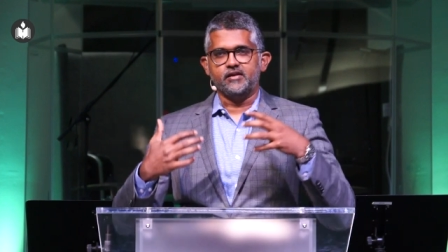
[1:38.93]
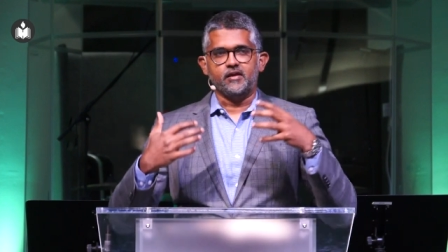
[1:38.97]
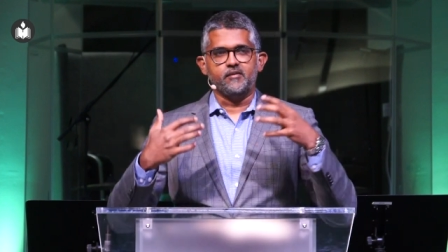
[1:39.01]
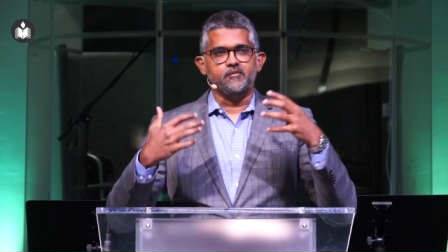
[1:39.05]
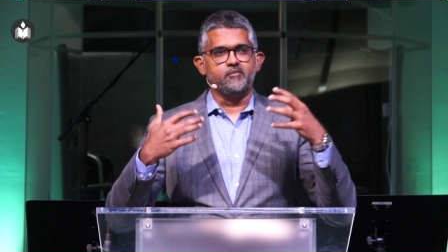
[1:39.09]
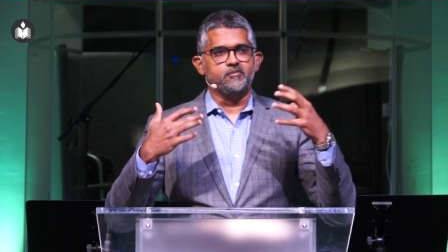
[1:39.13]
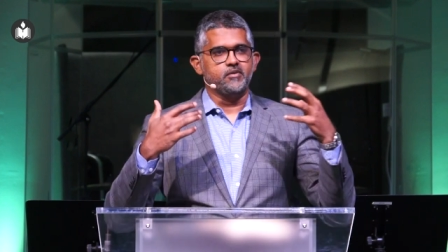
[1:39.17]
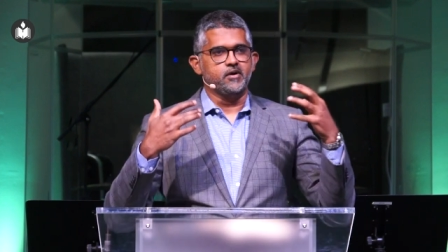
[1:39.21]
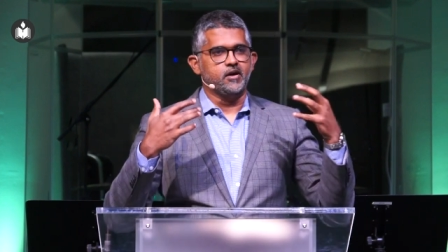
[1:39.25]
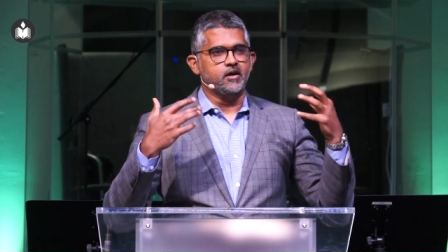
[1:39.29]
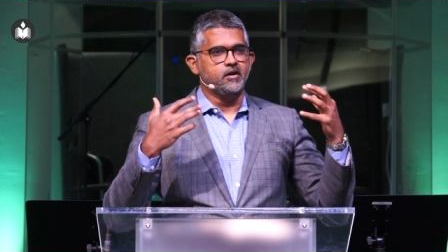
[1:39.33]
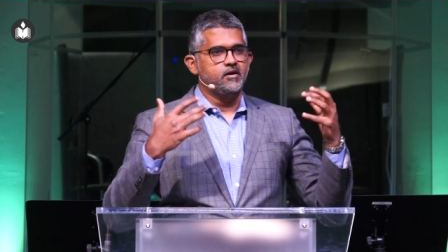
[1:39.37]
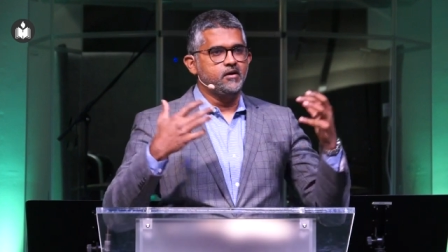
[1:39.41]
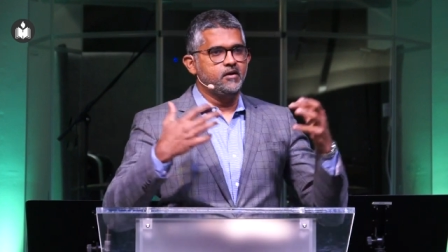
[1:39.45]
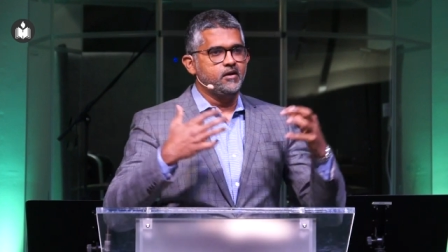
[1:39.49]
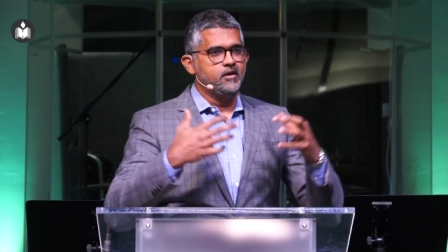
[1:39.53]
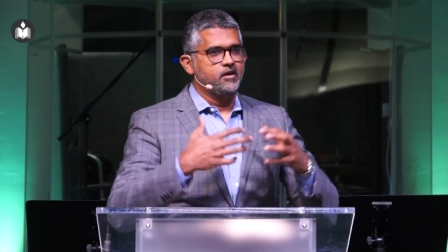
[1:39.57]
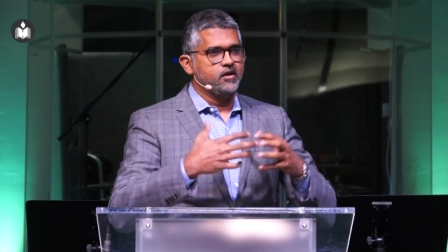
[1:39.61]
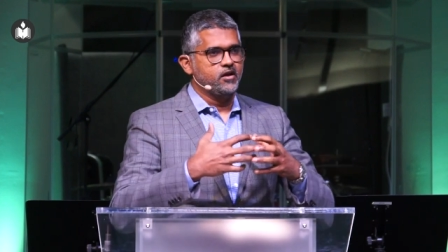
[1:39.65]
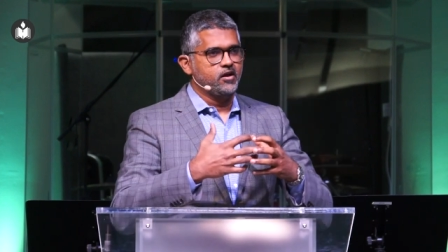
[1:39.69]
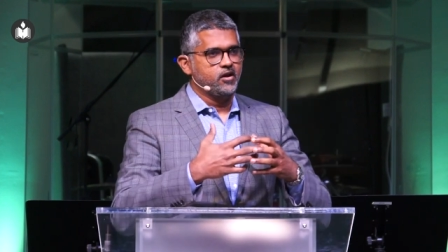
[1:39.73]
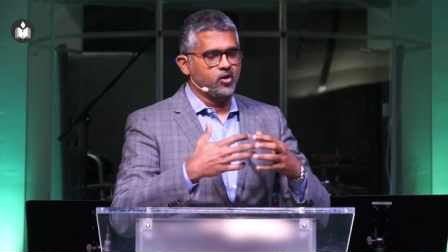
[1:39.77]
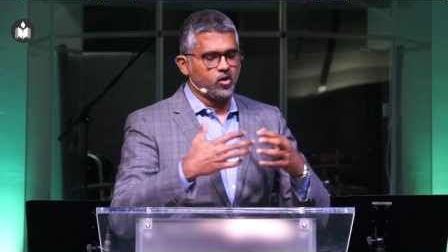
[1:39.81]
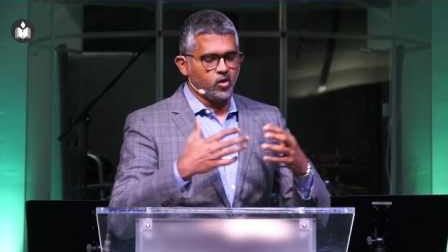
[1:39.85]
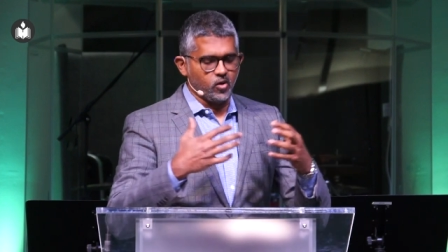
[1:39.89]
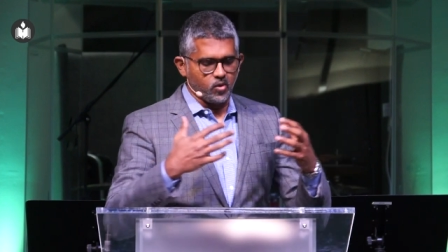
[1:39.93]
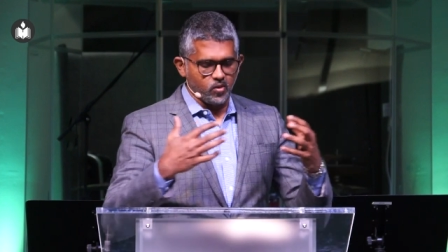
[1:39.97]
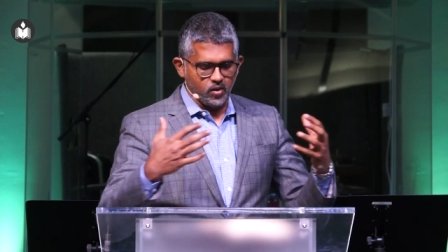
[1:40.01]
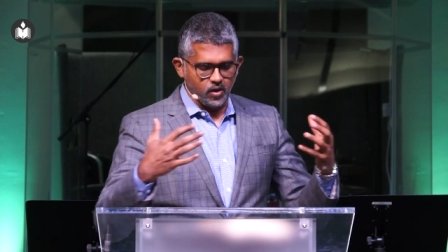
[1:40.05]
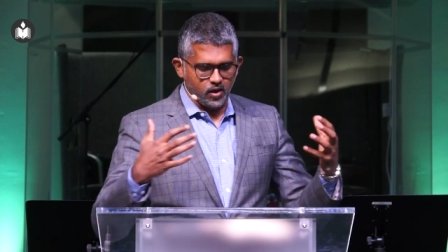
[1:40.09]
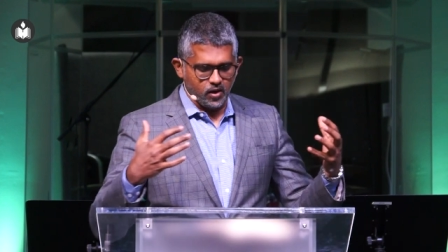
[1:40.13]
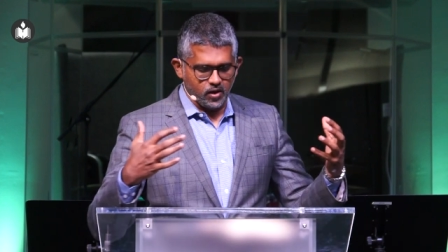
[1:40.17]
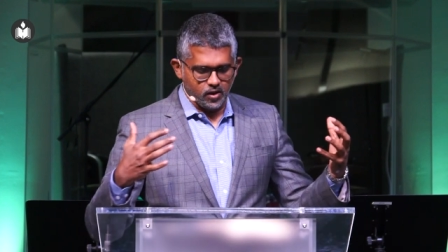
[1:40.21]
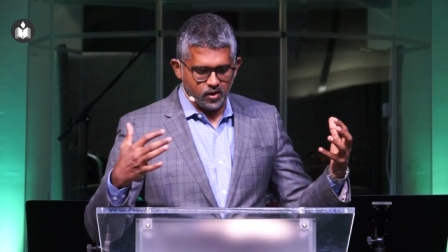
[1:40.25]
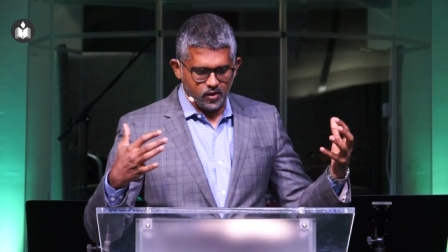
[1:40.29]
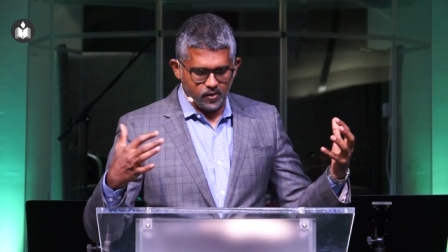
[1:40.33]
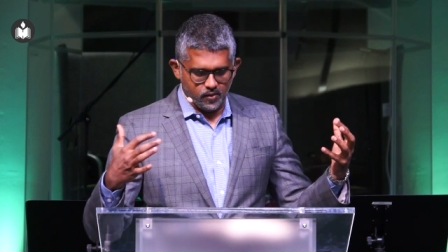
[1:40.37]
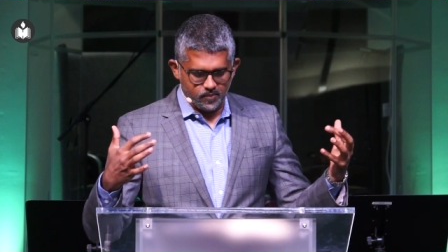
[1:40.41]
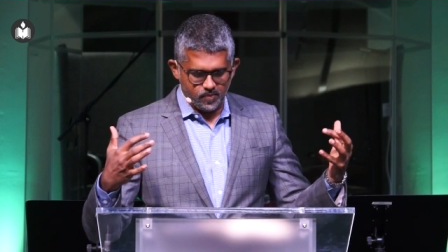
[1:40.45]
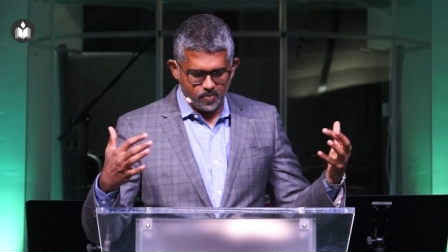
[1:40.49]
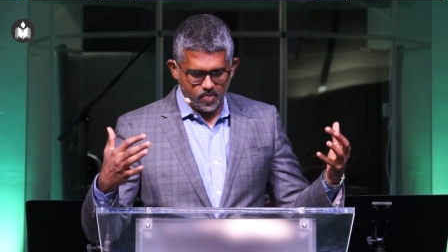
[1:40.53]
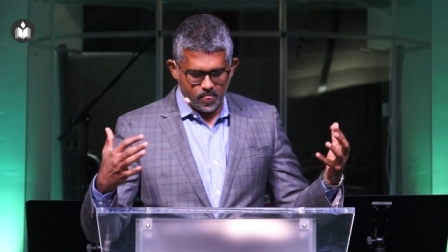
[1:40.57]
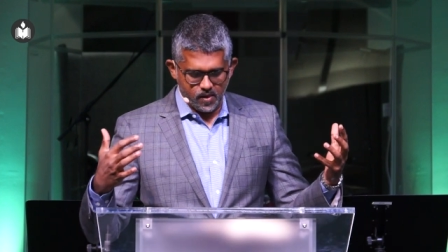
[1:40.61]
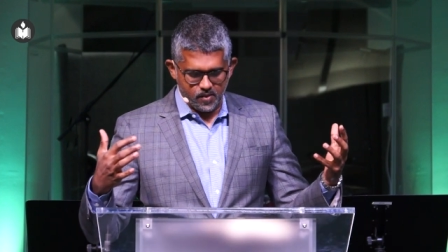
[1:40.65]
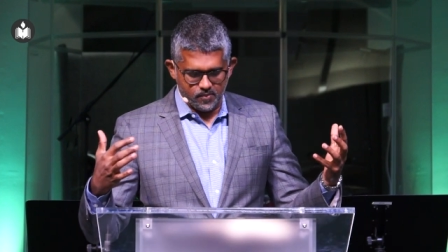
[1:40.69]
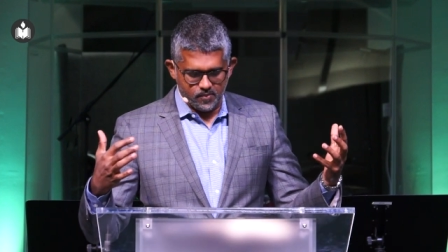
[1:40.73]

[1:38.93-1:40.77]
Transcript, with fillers: and uh, you know, uh,